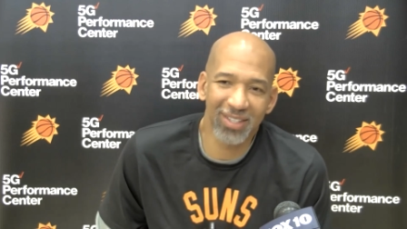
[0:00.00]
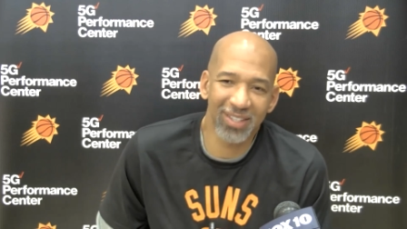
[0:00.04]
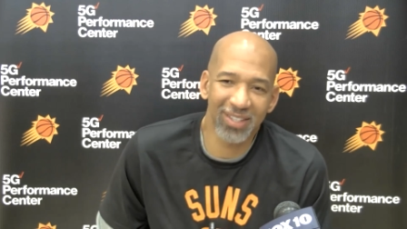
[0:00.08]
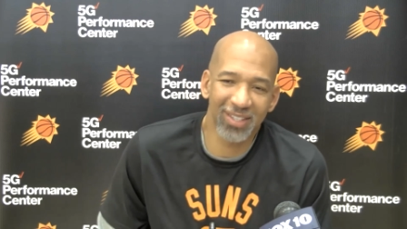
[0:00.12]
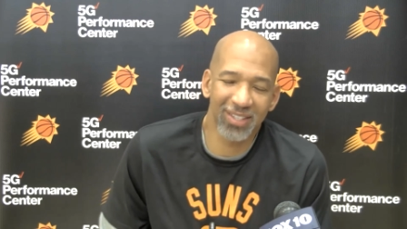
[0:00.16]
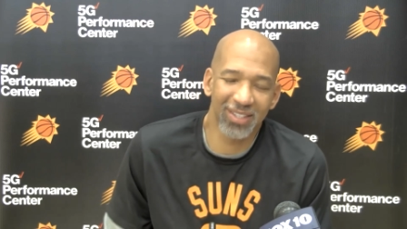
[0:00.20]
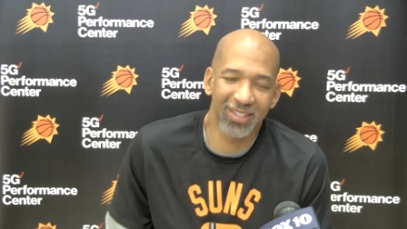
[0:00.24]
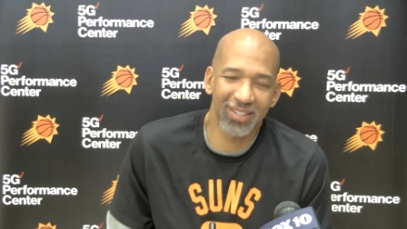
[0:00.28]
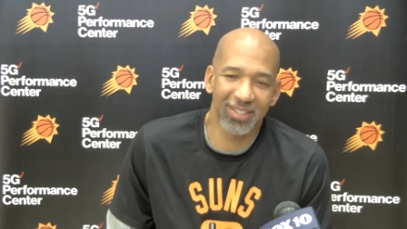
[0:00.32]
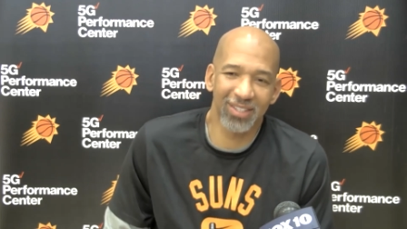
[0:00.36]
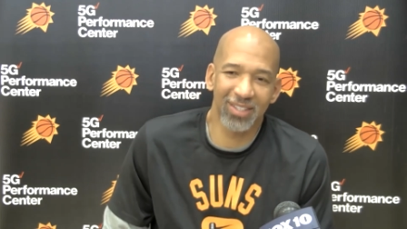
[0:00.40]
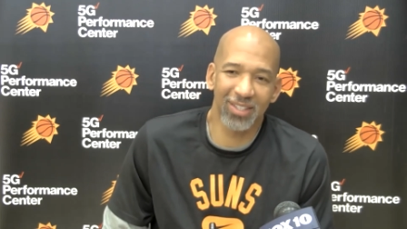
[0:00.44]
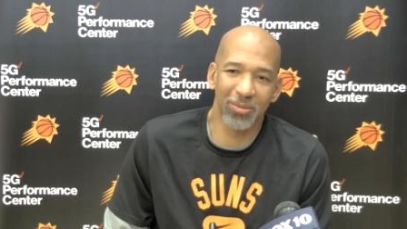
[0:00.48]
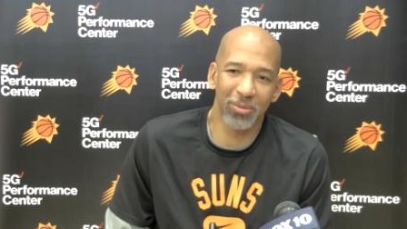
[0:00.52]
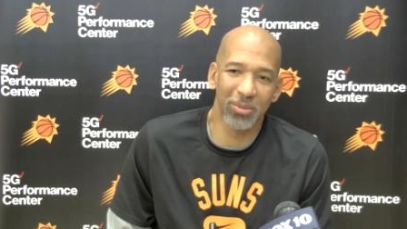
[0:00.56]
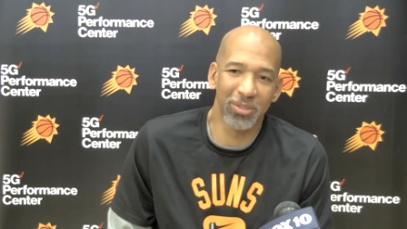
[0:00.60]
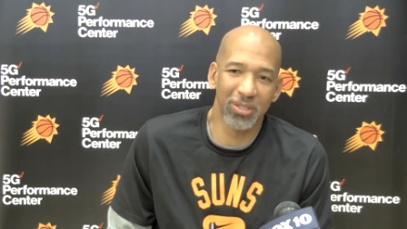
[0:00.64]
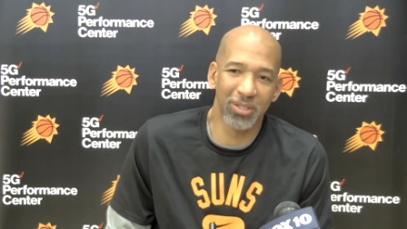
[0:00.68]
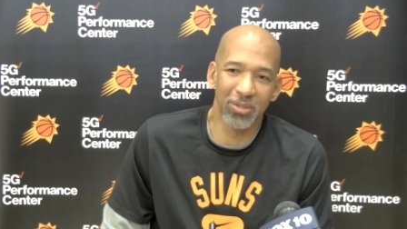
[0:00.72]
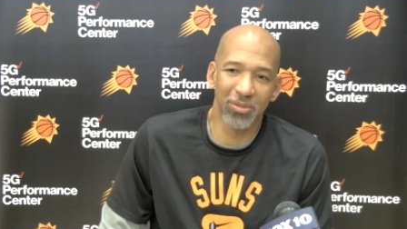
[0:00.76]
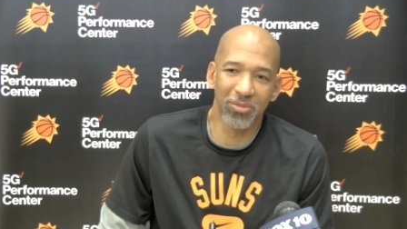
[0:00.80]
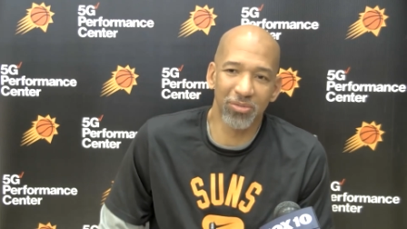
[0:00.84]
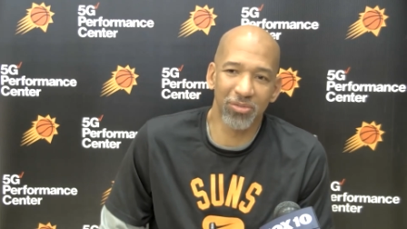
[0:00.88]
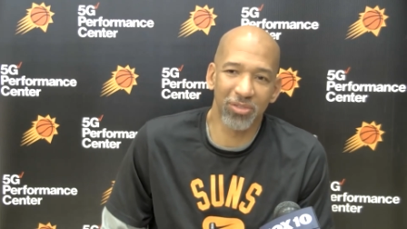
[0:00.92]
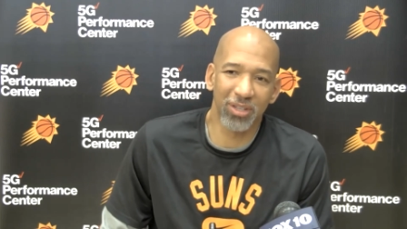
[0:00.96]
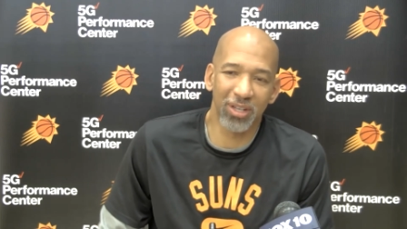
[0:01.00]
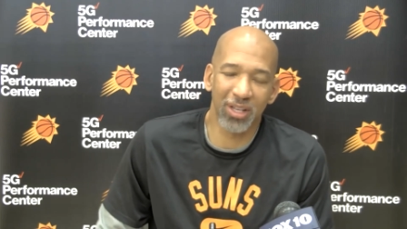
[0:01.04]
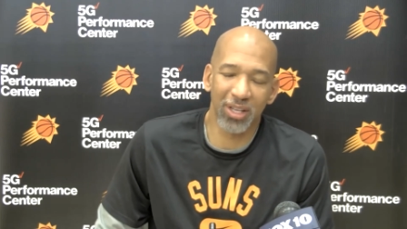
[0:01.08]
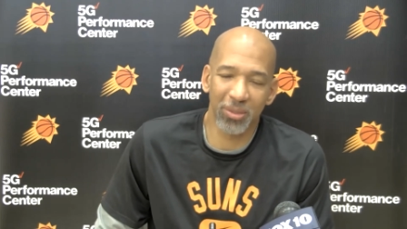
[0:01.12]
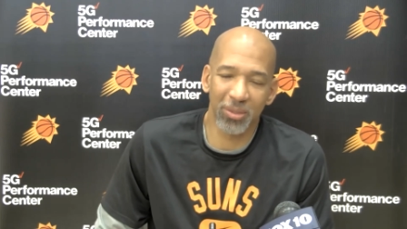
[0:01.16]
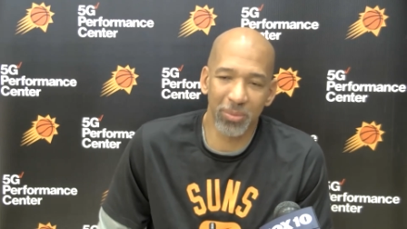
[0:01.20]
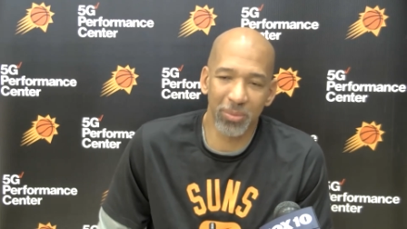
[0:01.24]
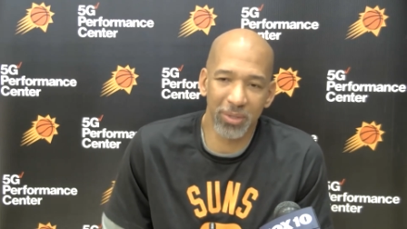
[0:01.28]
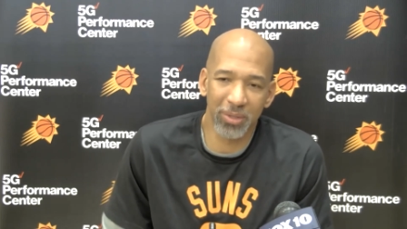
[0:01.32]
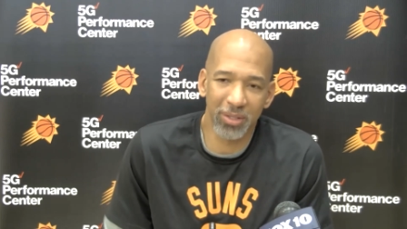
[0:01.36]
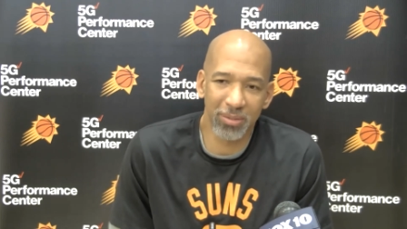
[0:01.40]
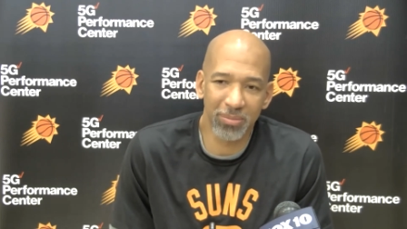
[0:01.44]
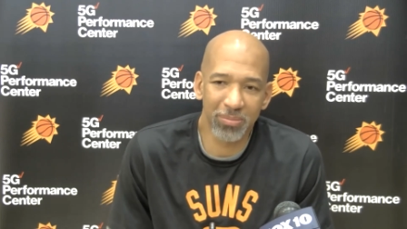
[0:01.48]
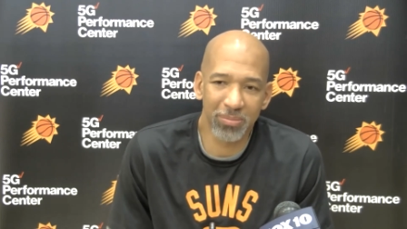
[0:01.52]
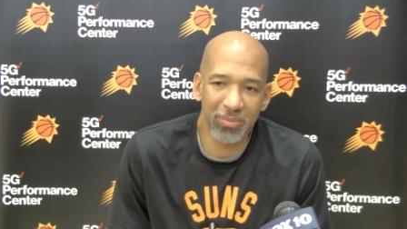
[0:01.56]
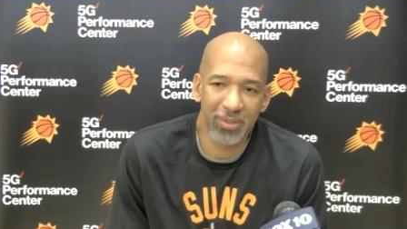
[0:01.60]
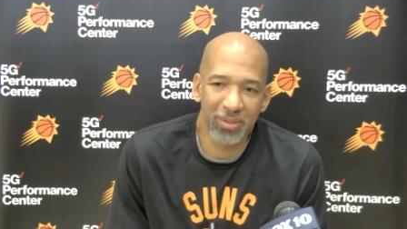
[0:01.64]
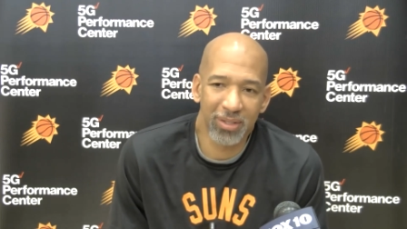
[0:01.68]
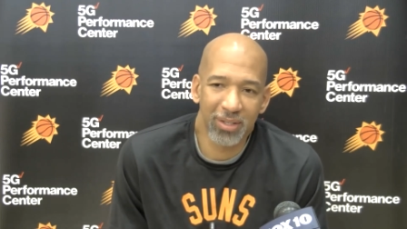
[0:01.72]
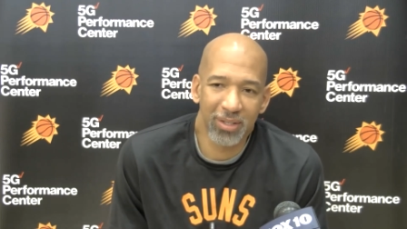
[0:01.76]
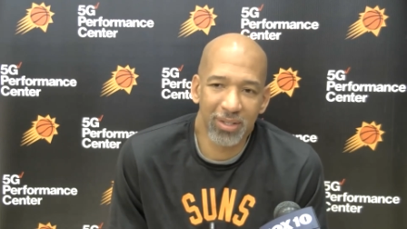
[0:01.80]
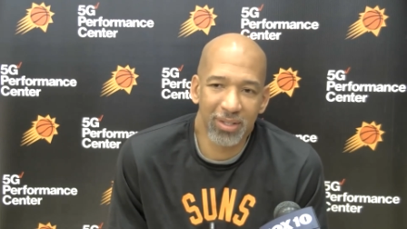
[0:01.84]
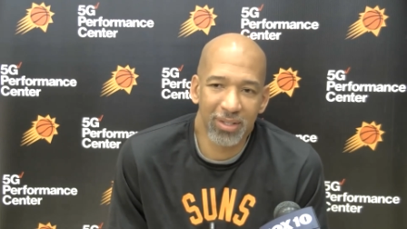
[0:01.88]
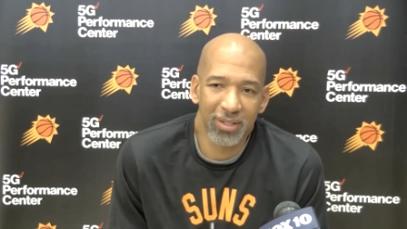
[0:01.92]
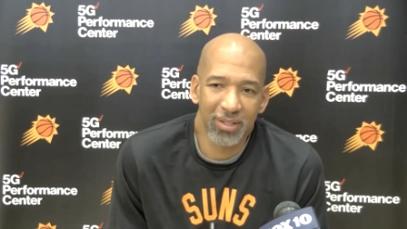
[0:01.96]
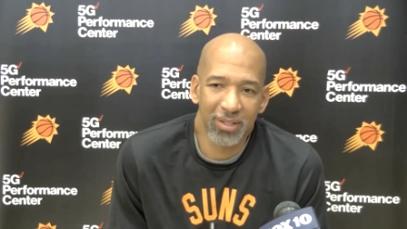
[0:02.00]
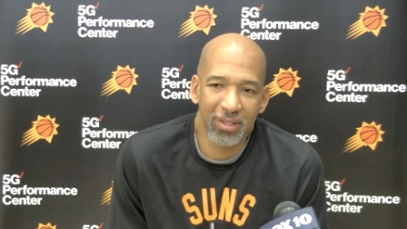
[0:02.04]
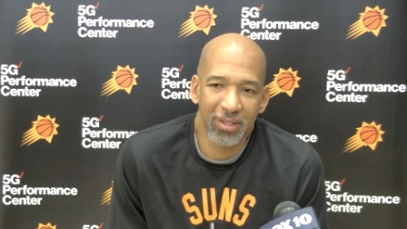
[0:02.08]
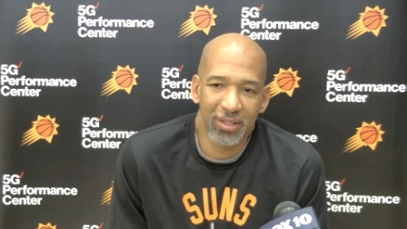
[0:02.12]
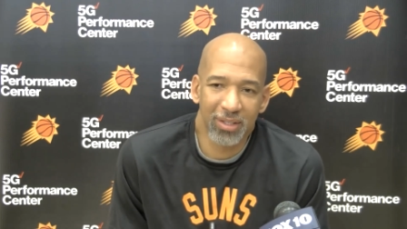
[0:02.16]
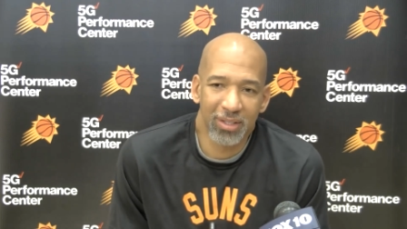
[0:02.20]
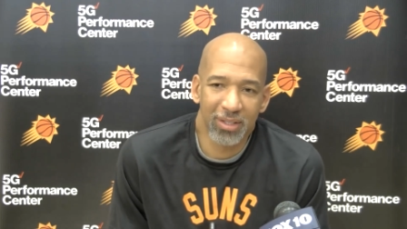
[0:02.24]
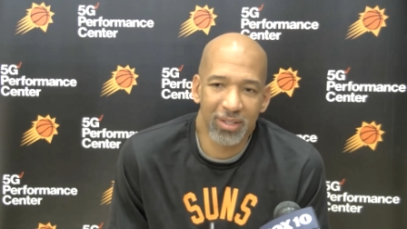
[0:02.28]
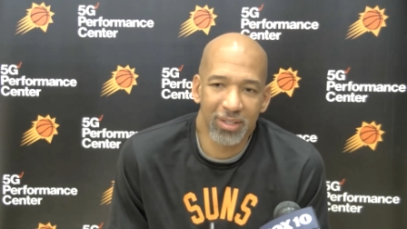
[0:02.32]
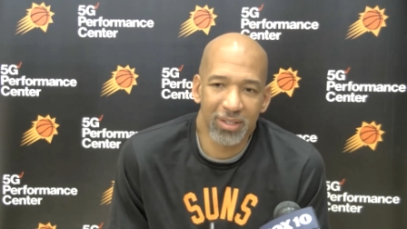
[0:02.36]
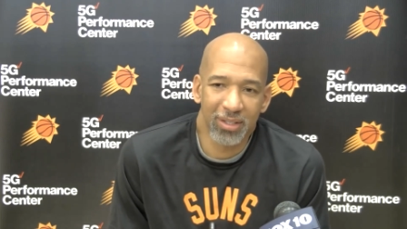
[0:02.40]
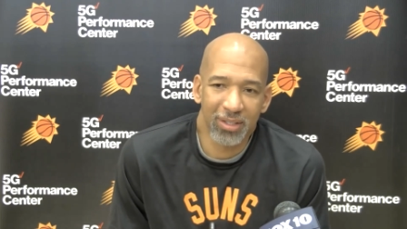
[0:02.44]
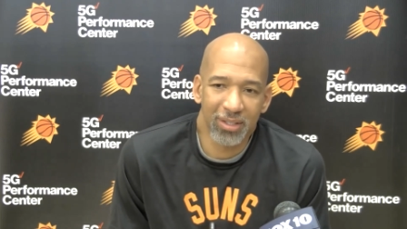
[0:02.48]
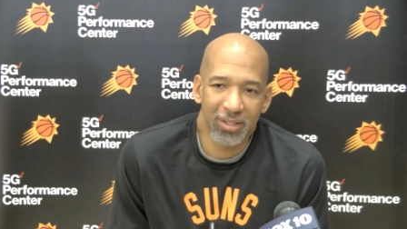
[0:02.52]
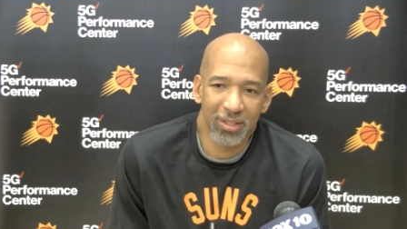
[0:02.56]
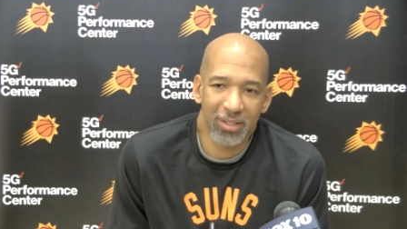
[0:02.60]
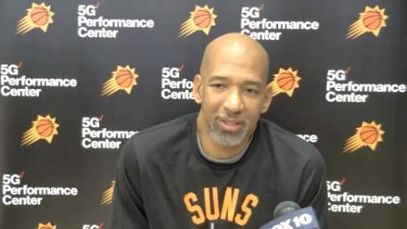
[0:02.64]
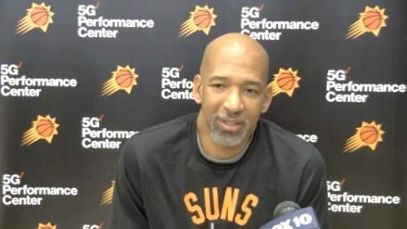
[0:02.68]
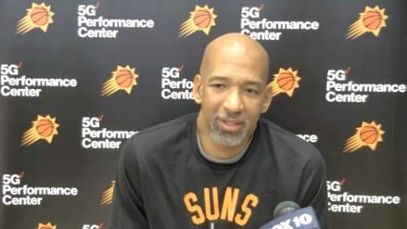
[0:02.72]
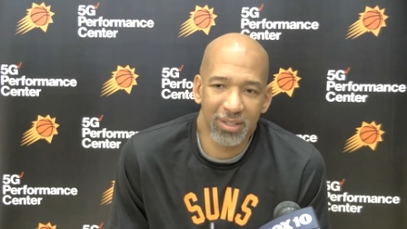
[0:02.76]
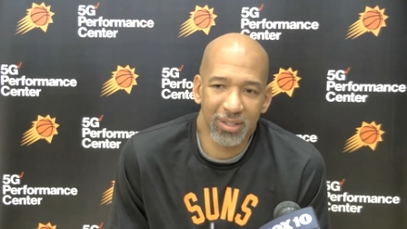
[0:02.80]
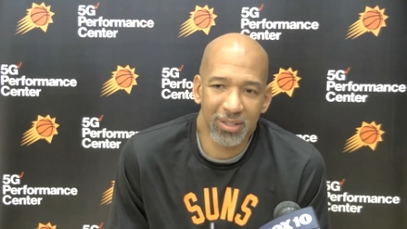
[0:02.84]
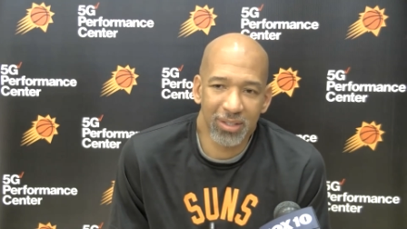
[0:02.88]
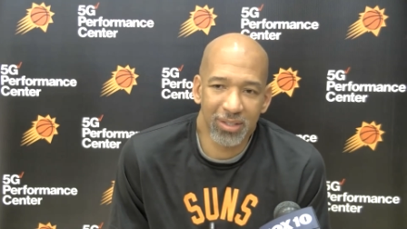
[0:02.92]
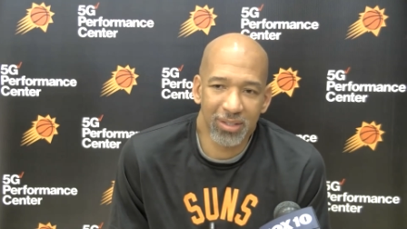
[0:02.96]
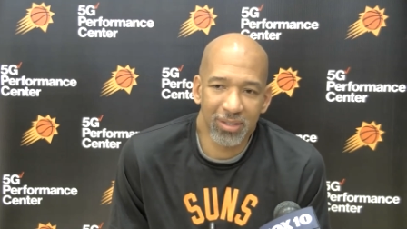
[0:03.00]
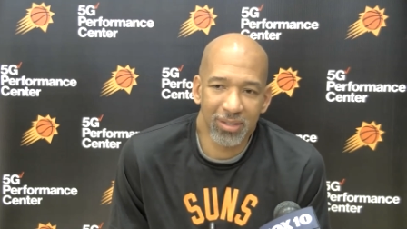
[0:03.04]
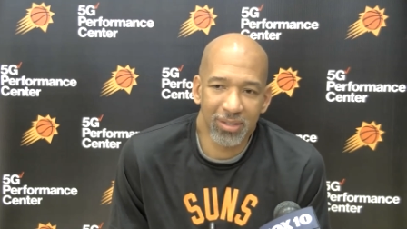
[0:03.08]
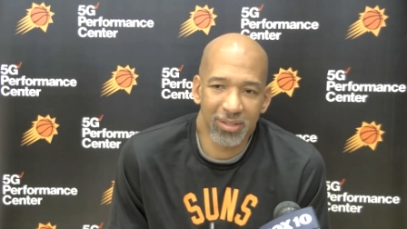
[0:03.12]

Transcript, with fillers: And uh, we do feel like we're uh,